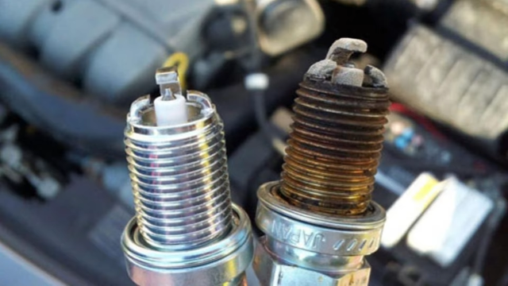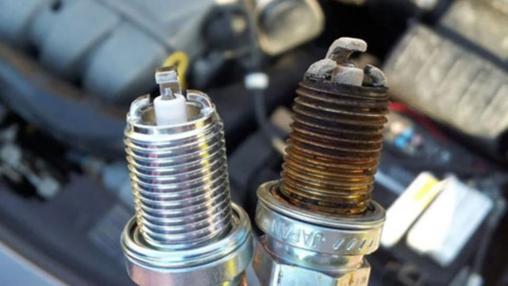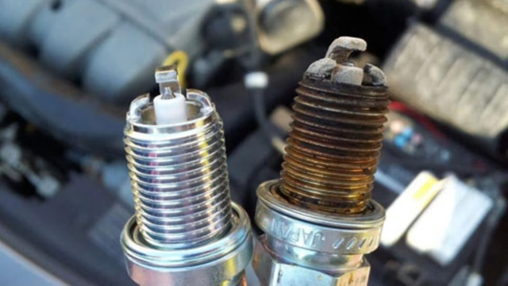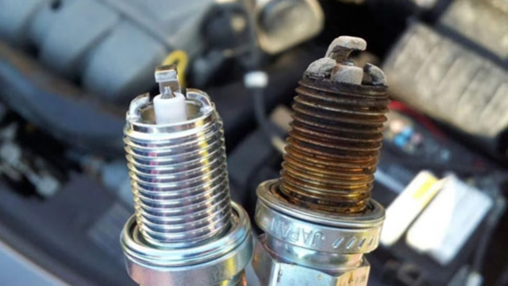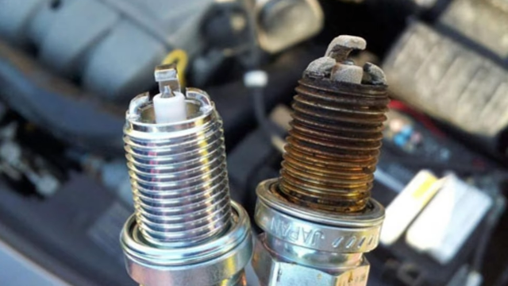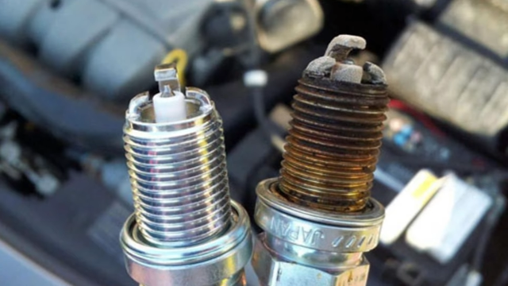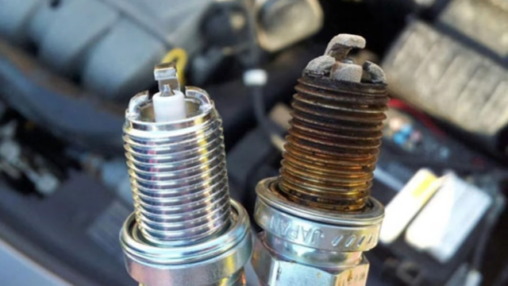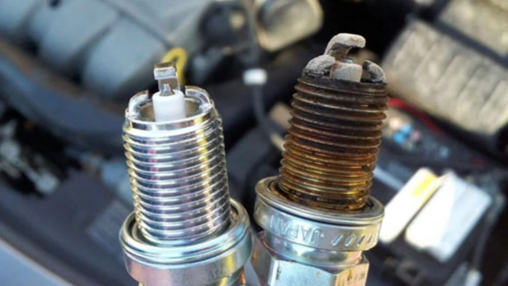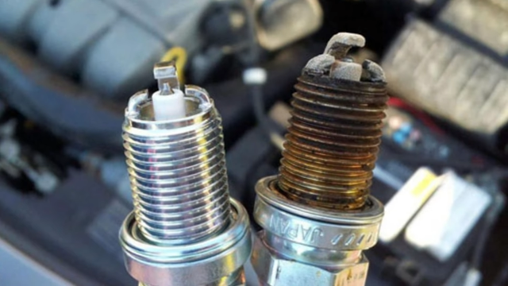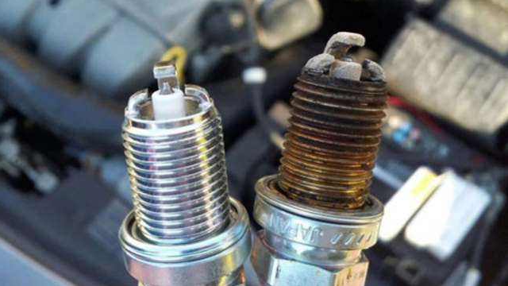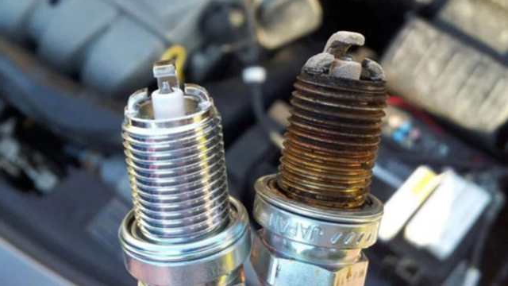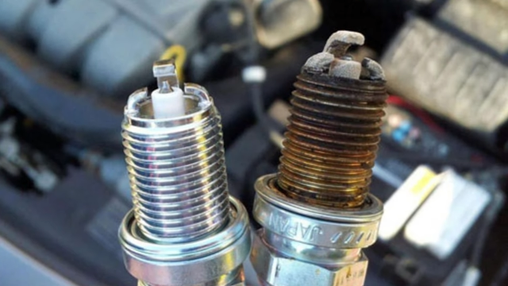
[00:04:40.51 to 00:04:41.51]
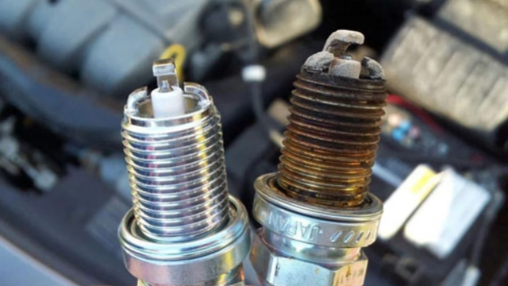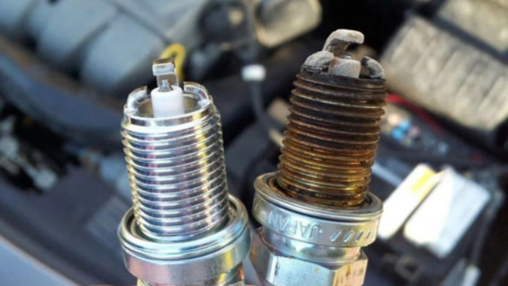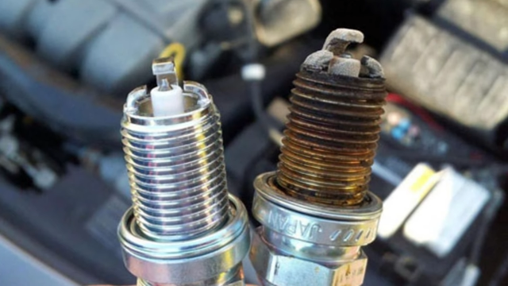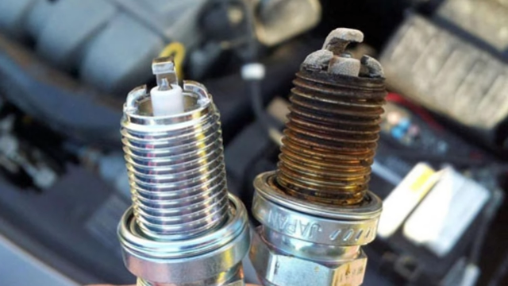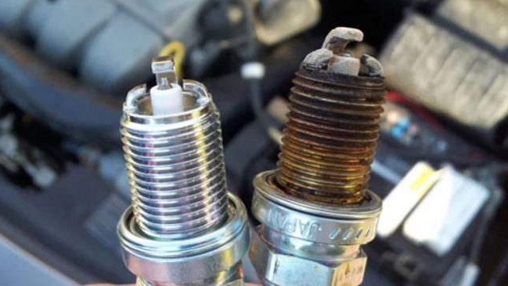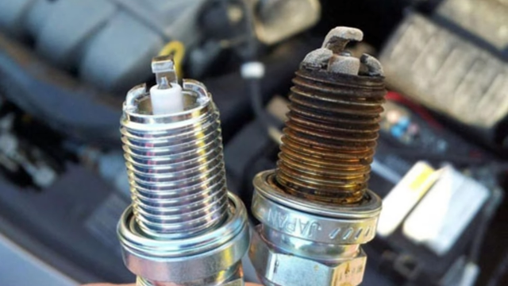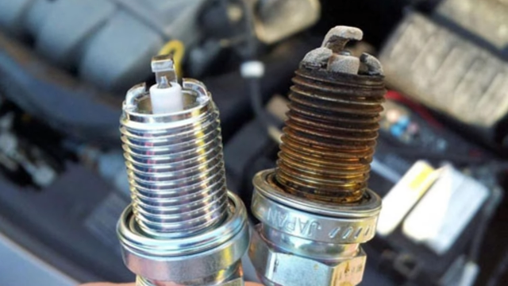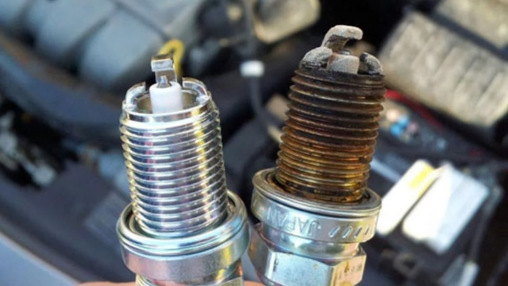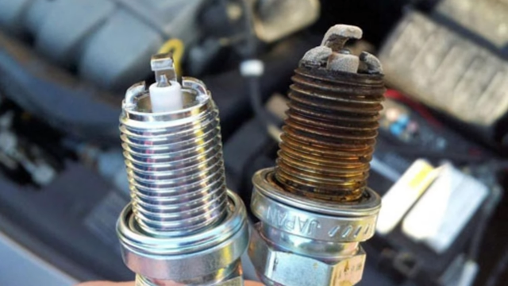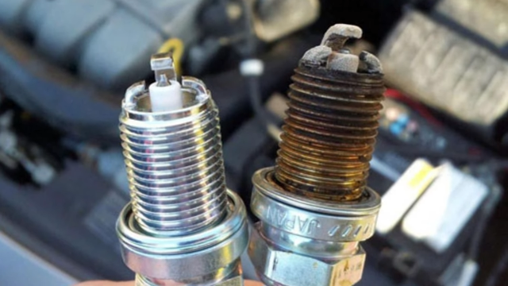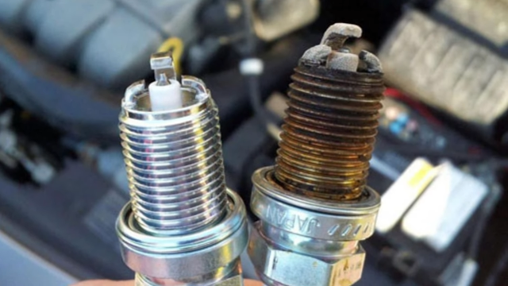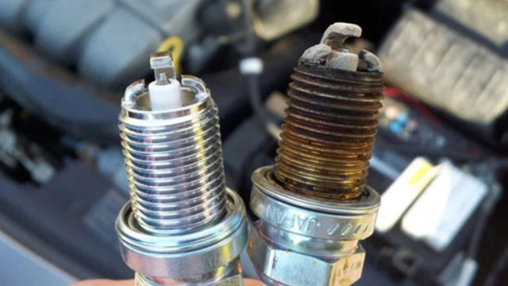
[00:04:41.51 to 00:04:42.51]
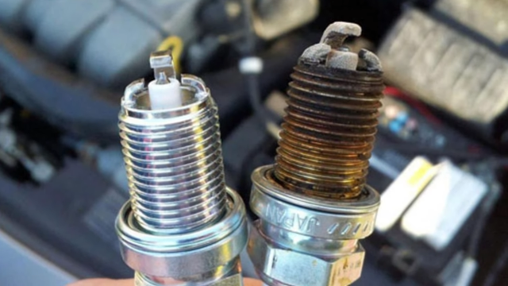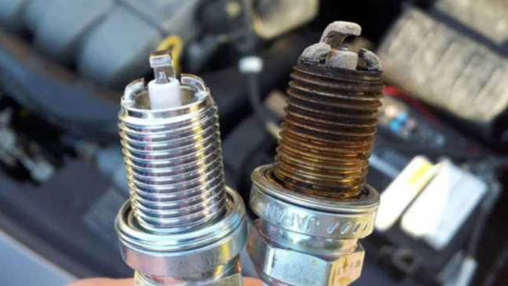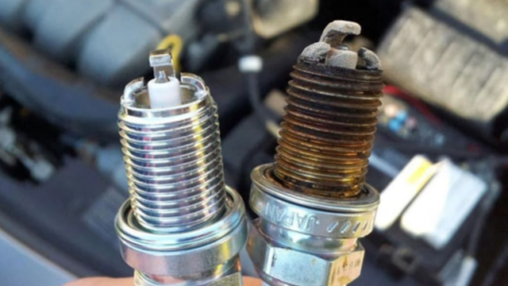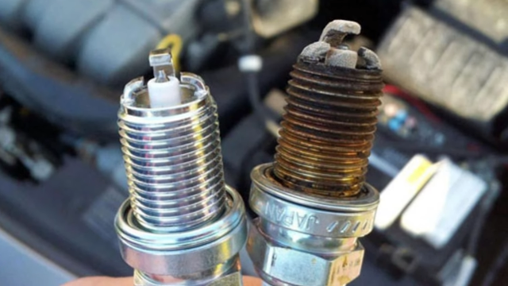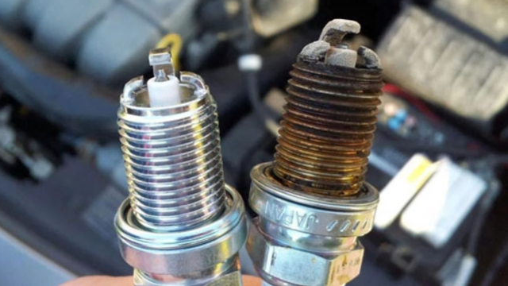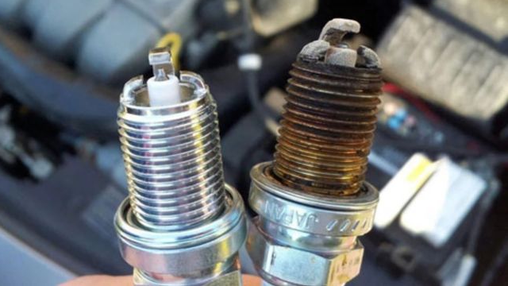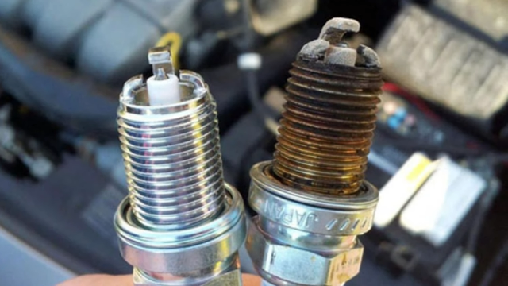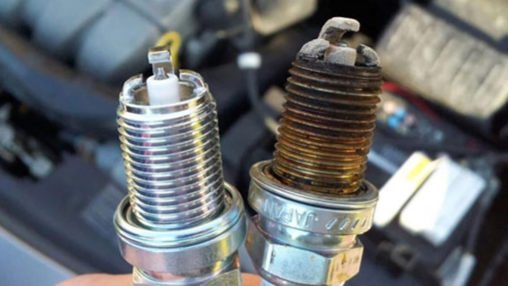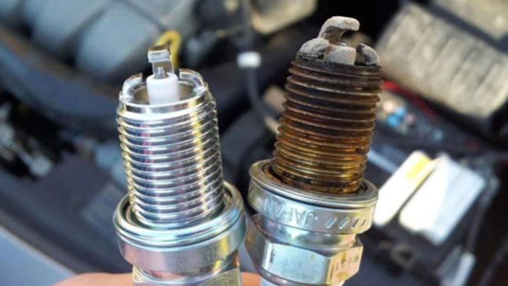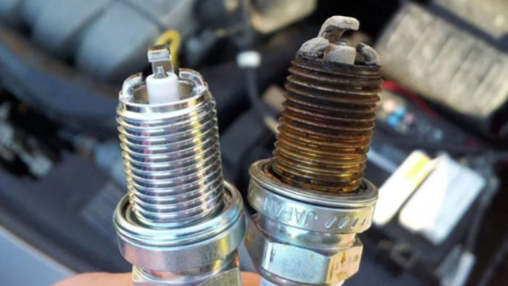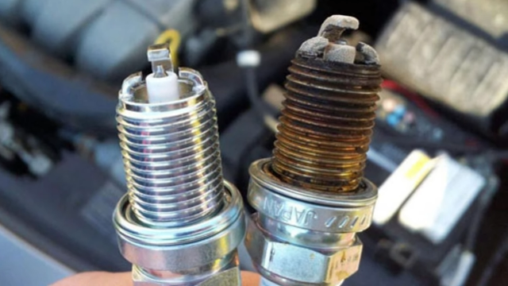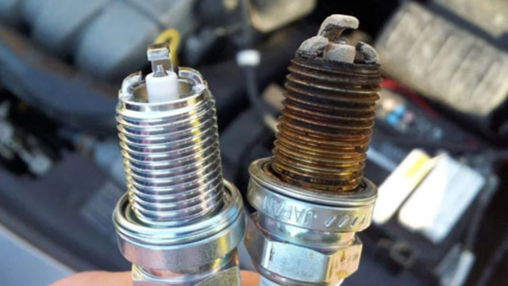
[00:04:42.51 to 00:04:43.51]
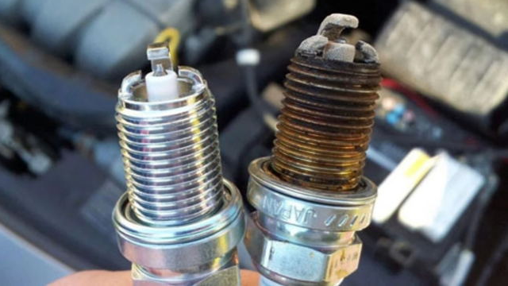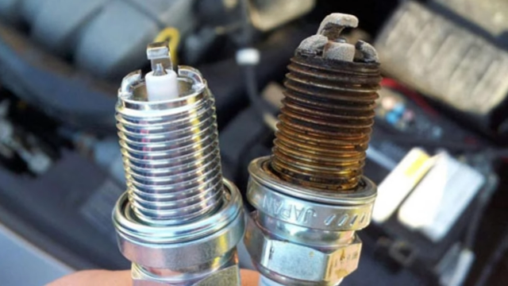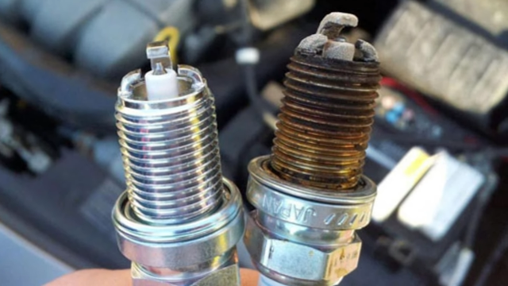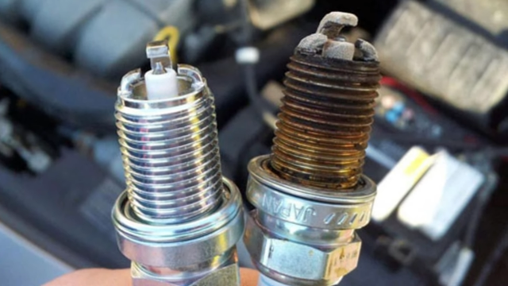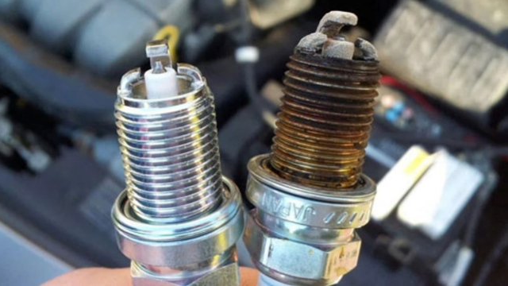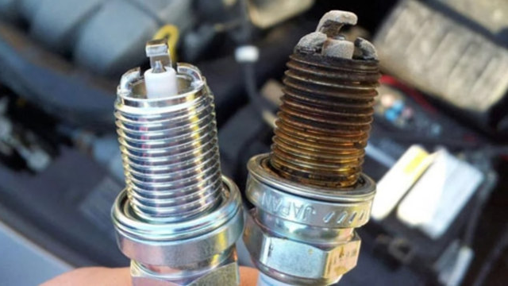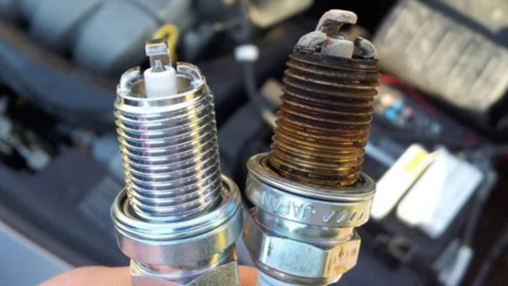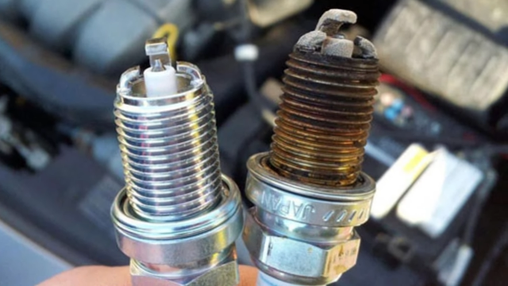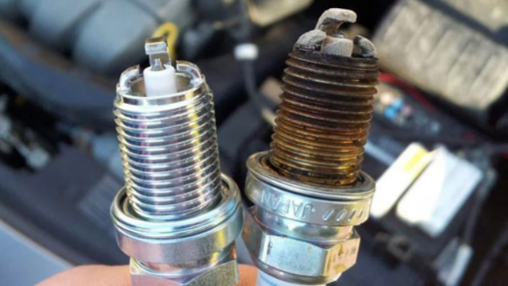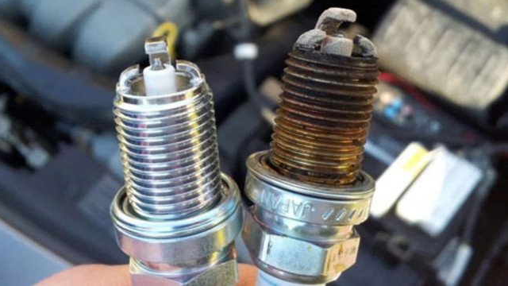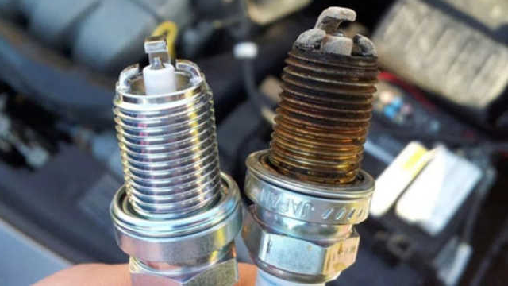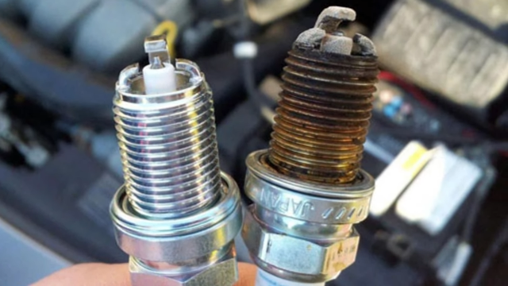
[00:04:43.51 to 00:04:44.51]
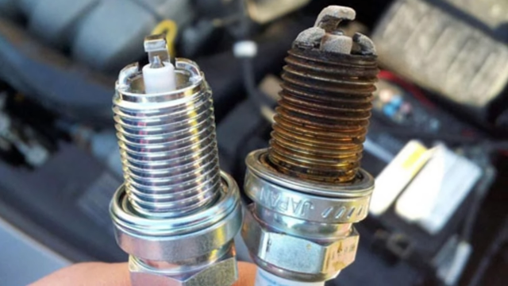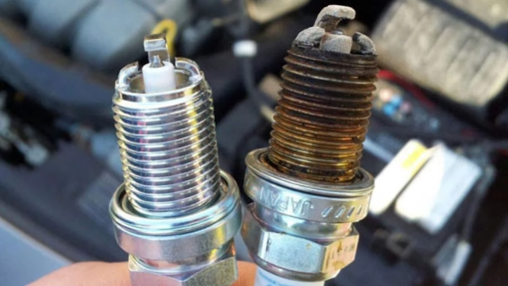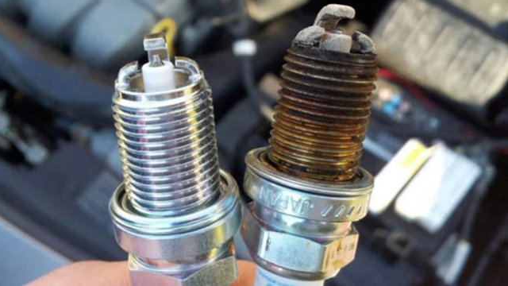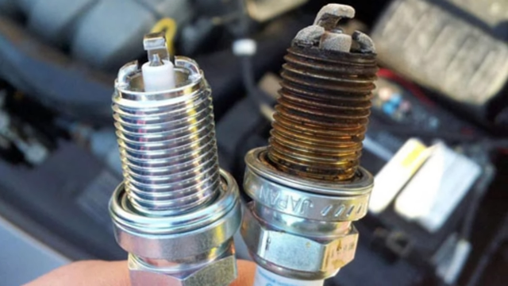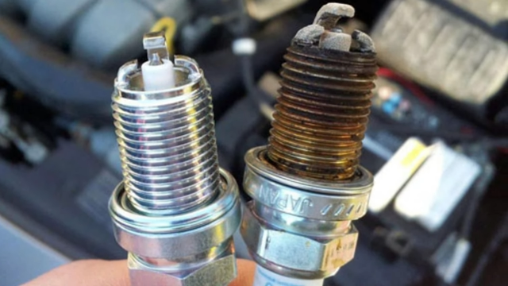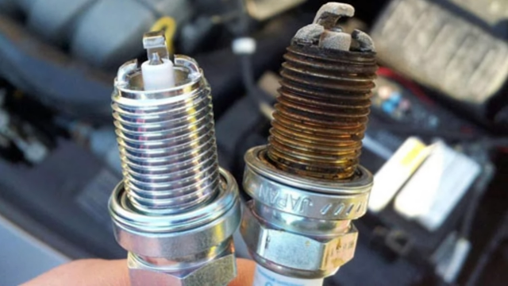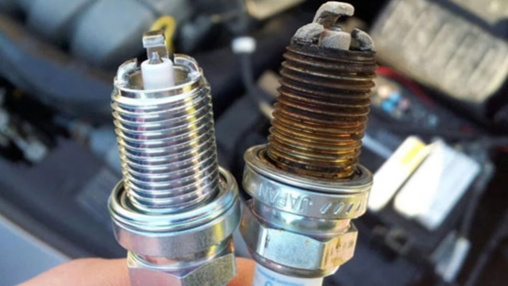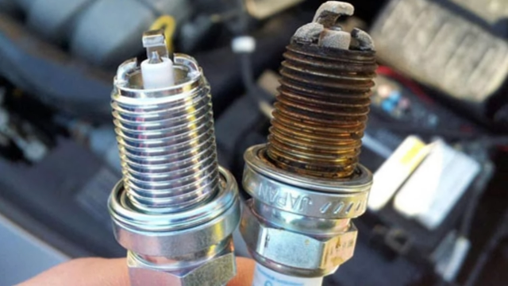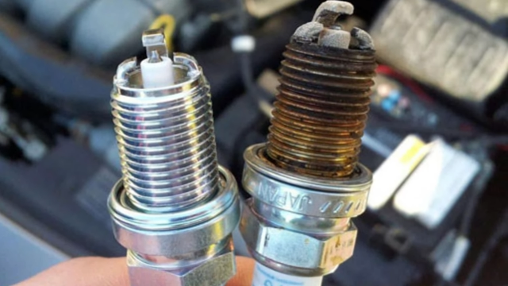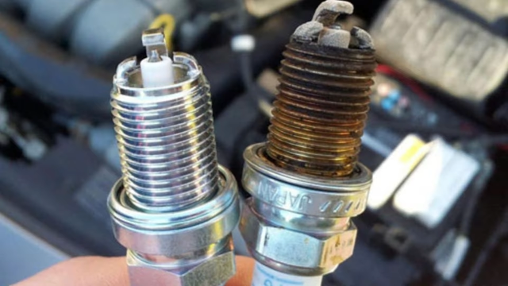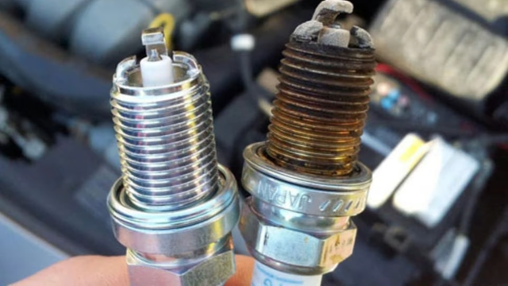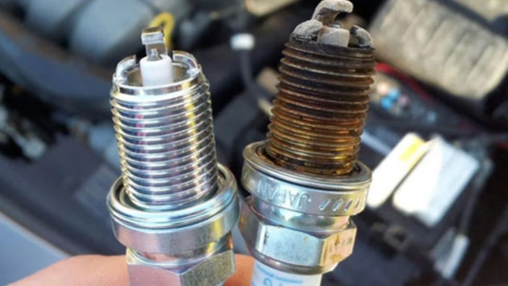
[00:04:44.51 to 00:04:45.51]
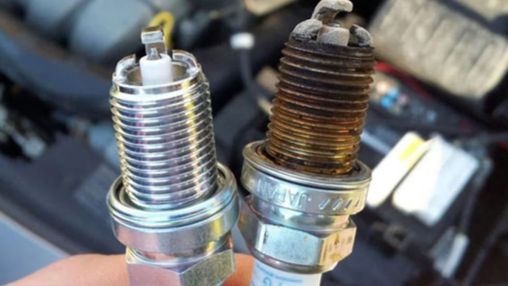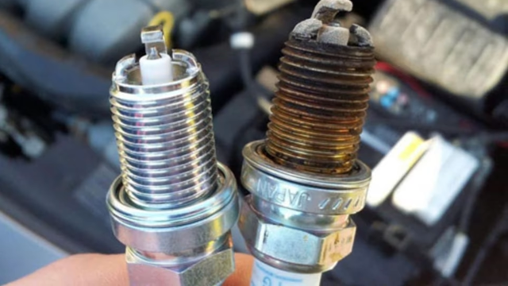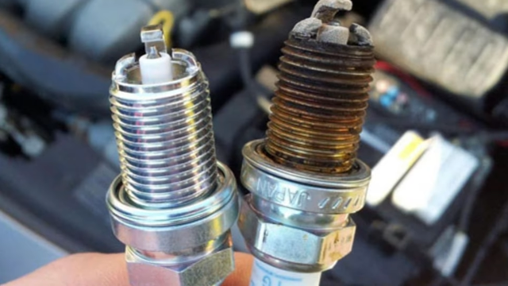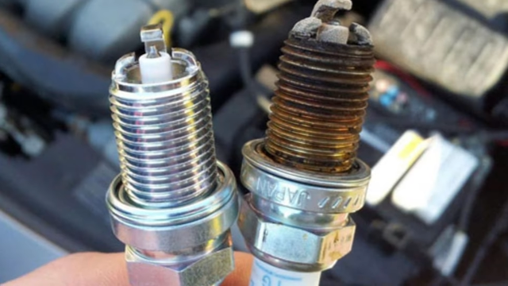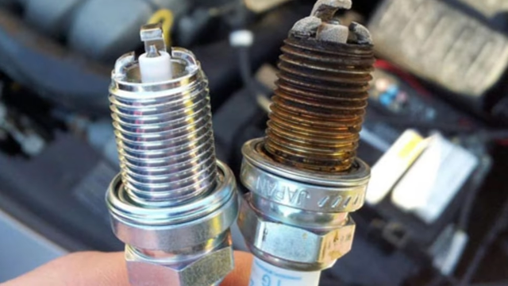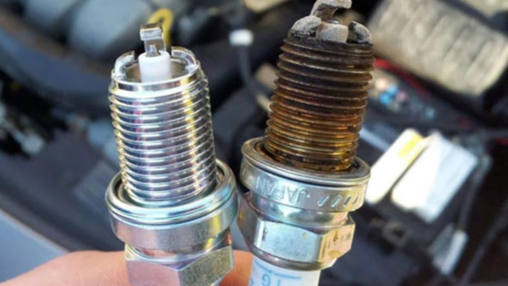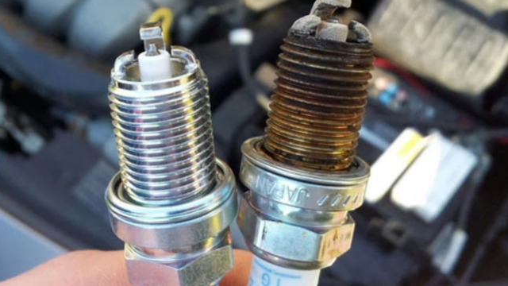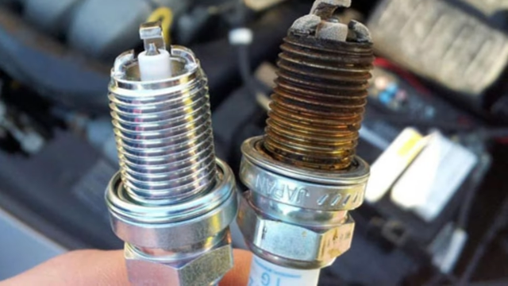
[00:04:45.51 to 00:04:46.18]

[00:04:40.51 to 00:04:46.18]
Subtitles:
[unreadable: no face in view]